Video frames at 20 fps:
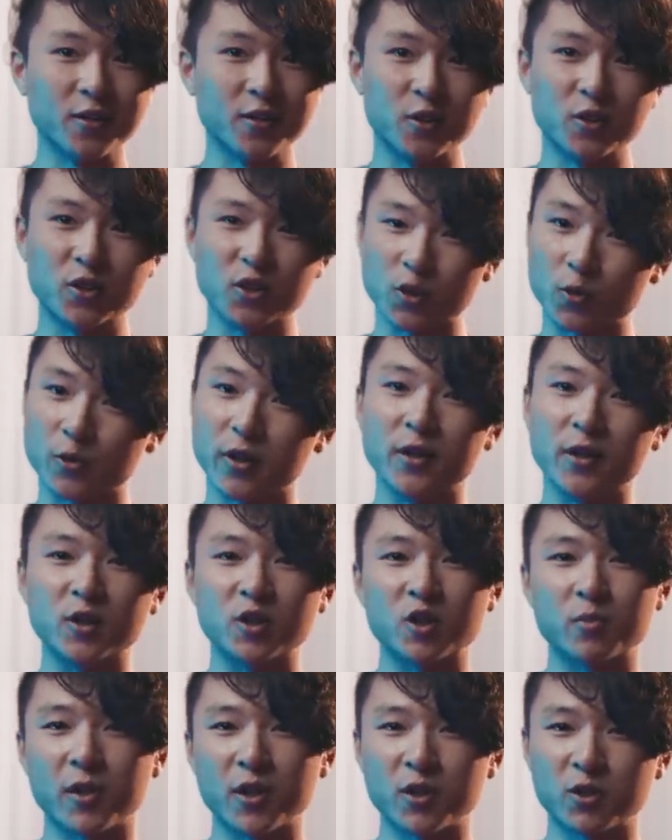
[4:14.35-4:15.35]
You're just creating
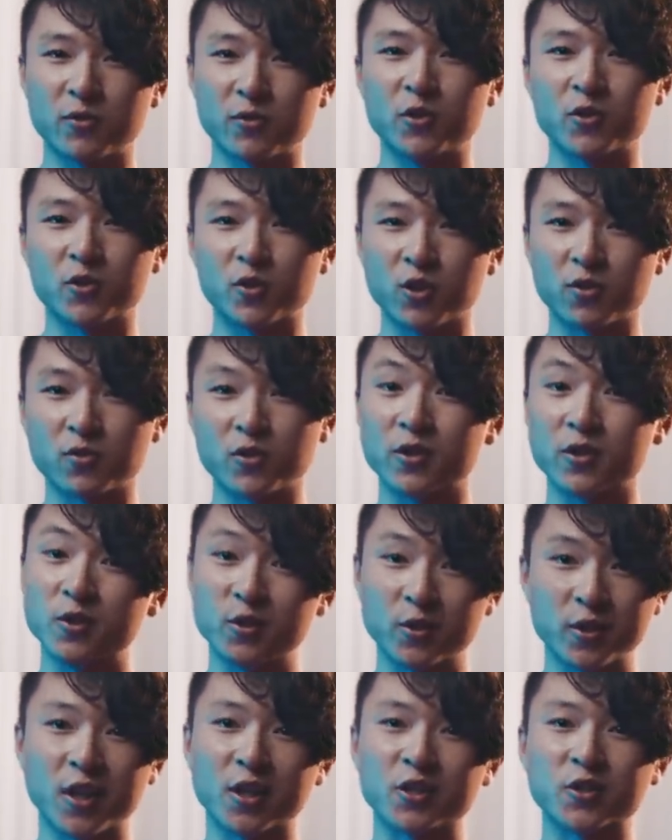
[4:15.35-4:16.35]
space for yourself so then you
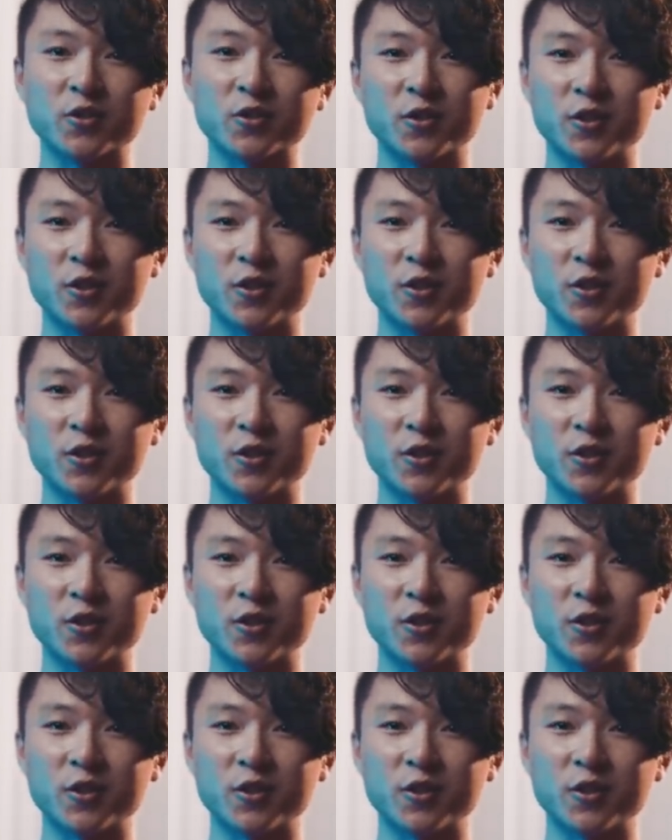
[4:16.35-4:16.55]
can actually